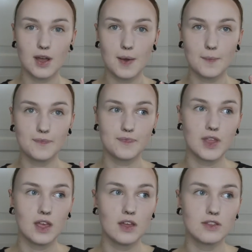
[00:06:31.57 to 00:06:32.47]

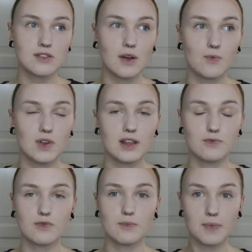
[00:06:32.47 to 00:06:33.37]
not really
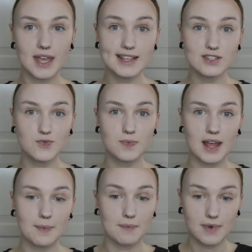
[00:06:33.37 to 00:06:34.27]
for me to
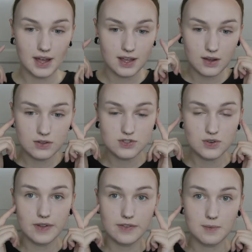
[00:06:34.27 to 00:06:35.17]
blend my
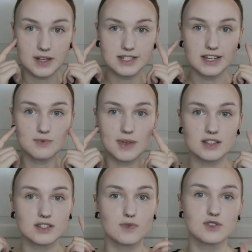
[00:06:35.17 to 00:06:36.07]
contour with on my cheeks,
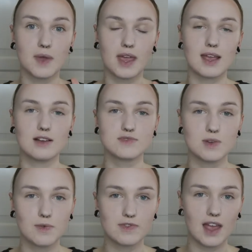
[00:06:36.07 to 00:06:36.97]
because it was picking up
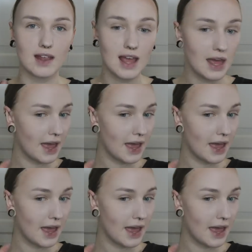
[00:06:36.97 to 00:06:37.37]
some of that